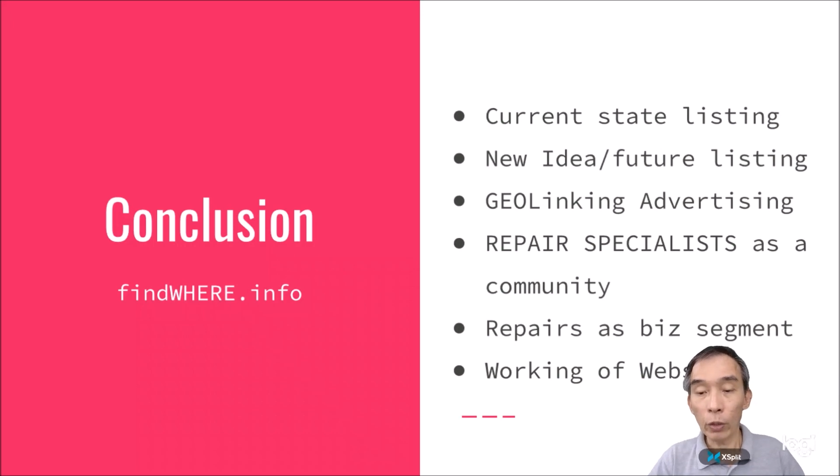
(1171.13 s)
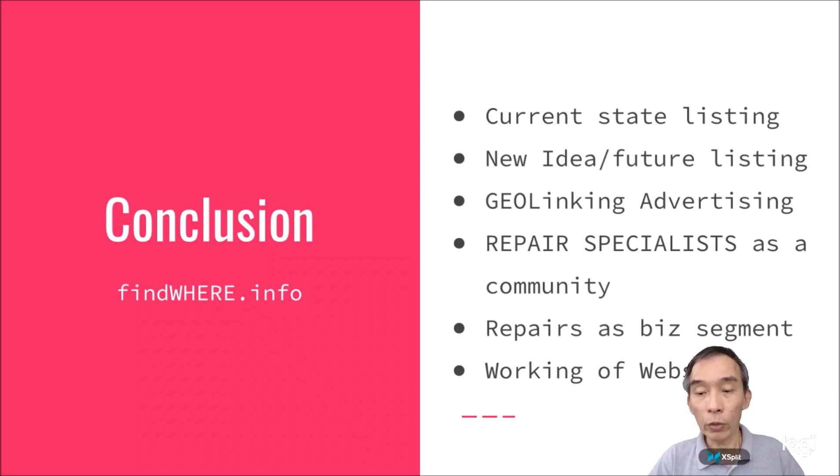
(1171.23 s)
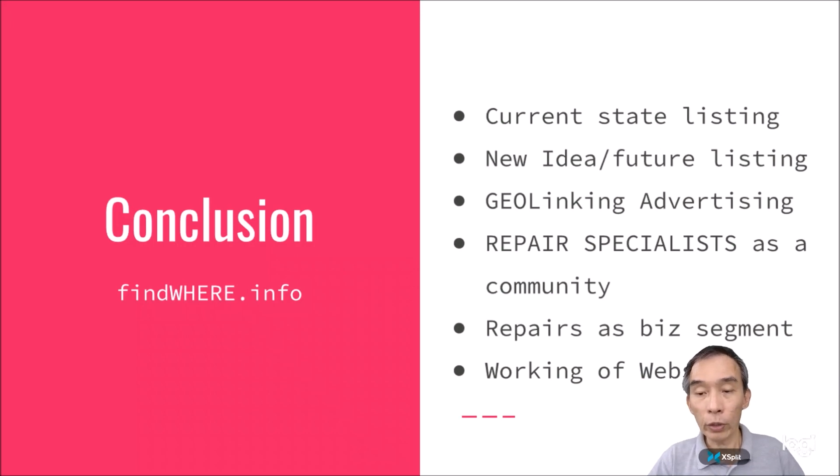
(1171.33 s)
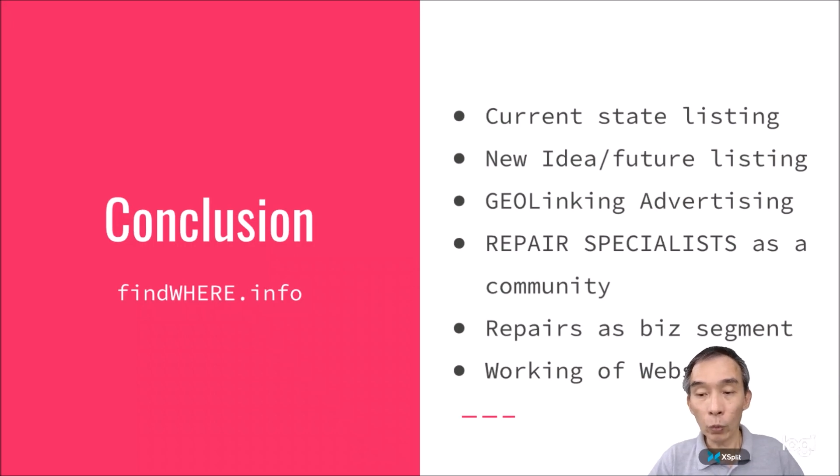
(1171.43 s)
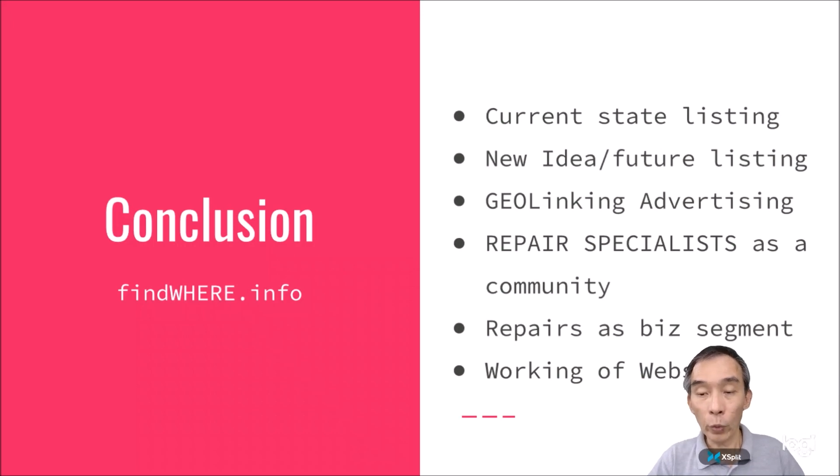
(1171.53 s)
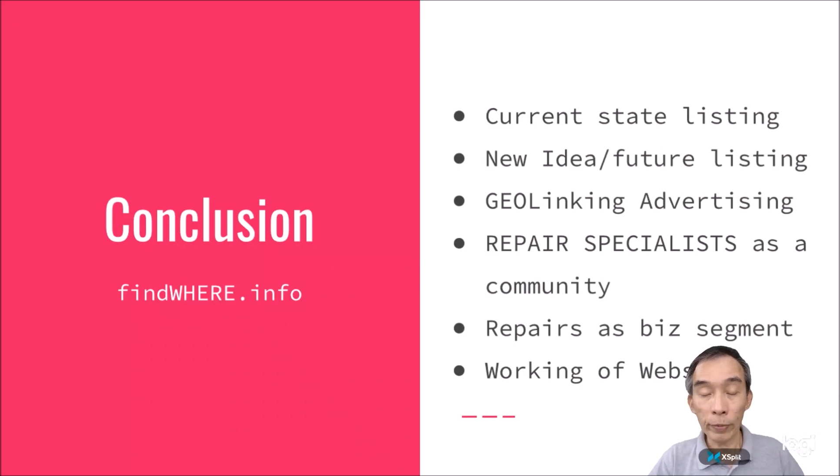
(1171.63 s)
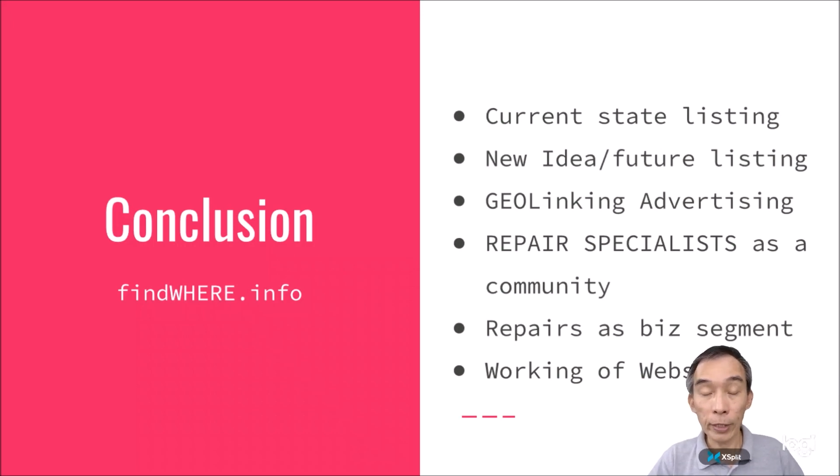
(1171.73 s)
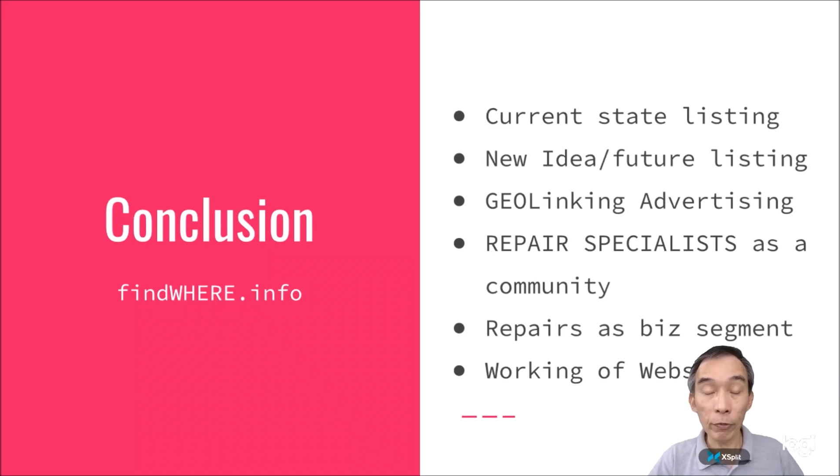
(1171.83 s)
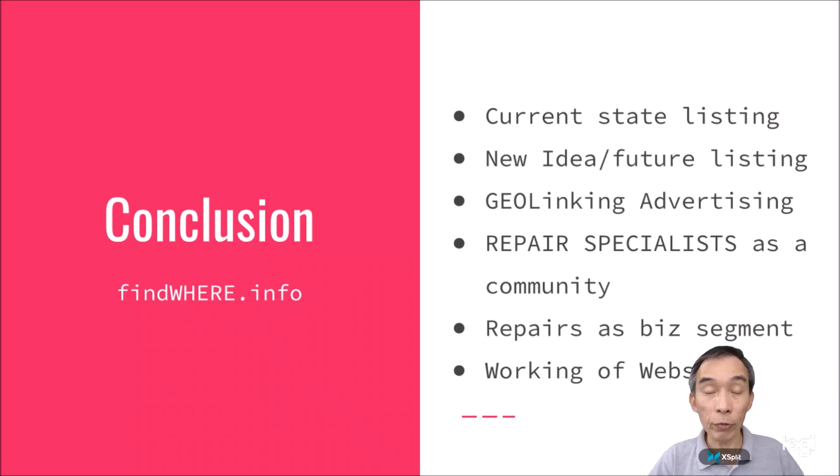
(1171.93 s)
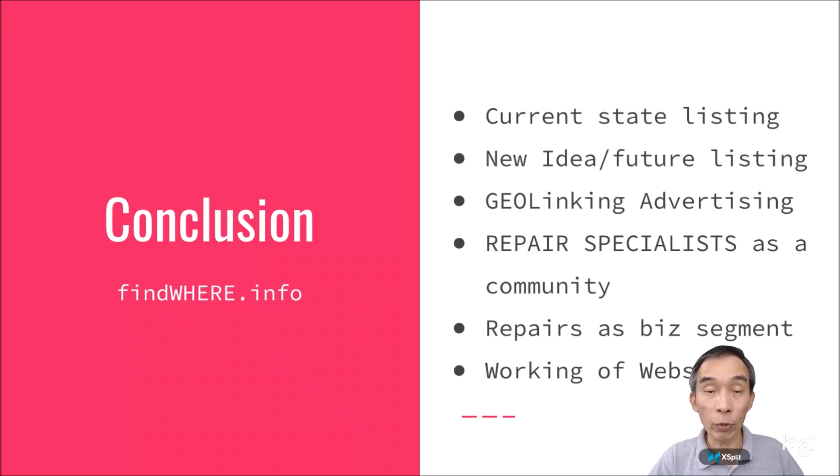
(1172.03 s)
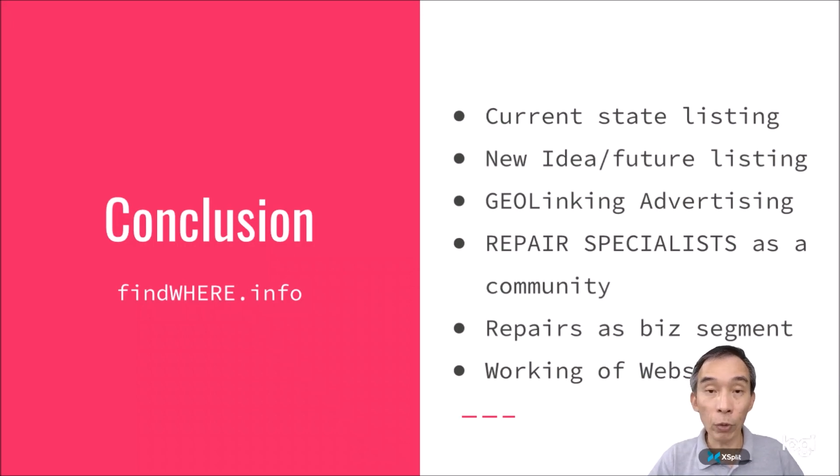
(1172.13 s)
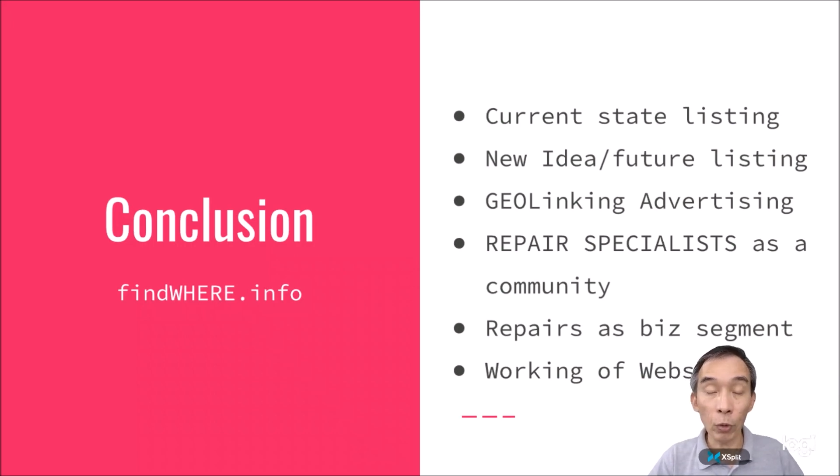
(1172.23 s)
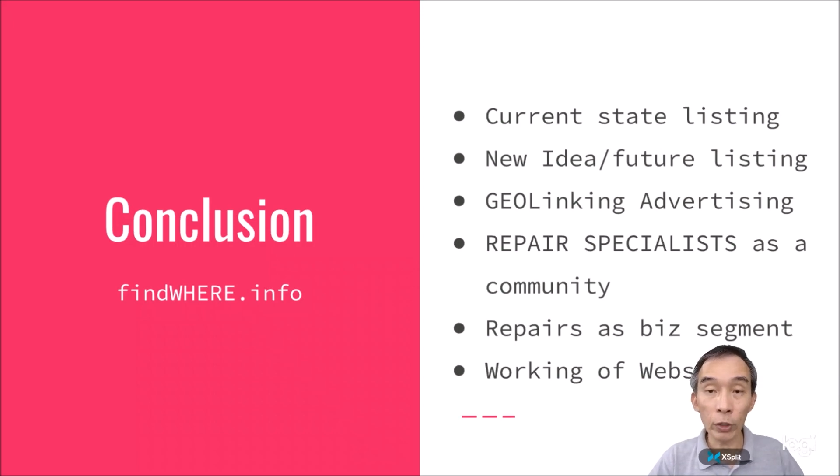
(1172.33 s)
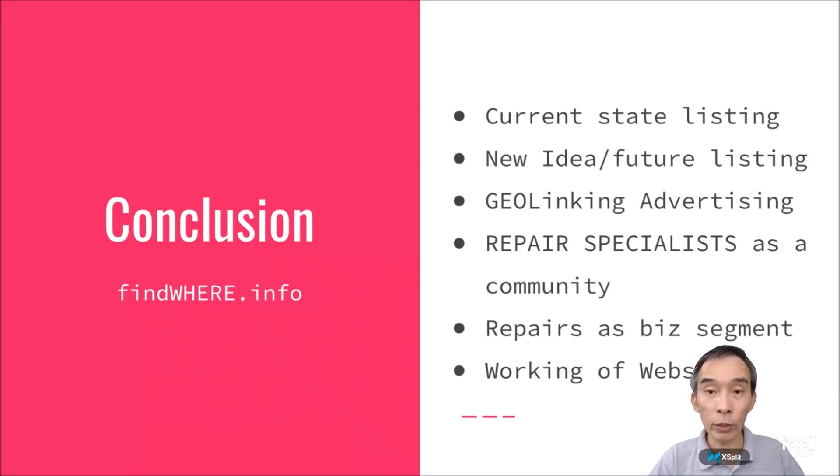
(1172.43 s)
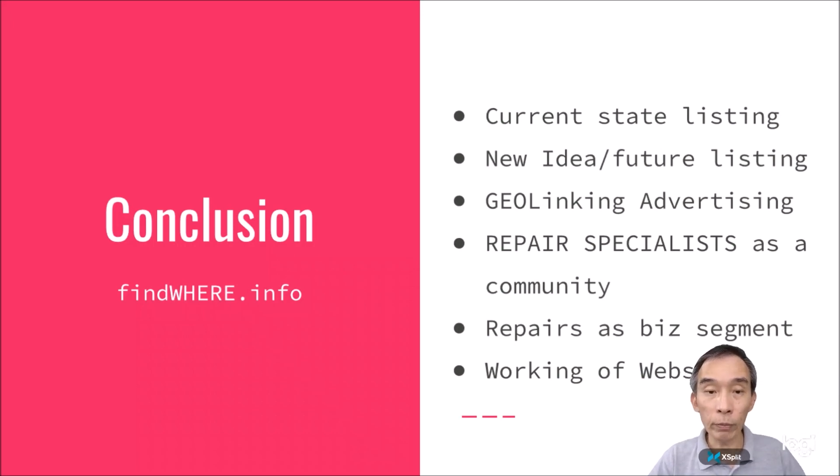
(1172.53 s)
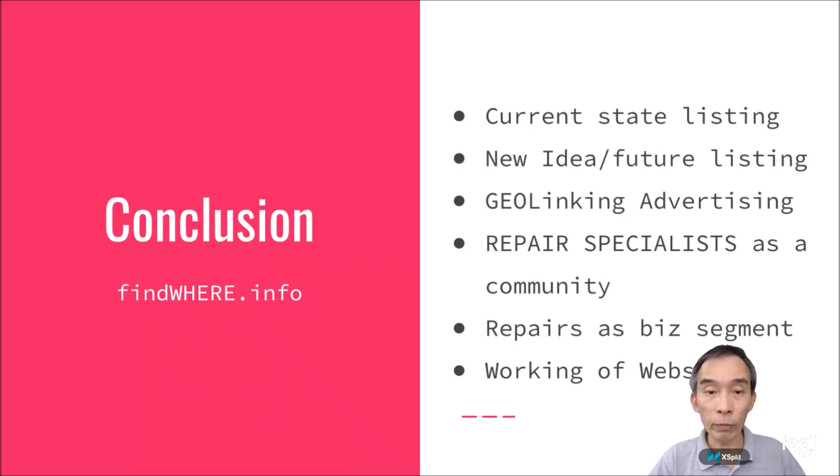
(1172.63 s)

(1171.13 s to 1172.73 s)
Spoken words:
website for long term,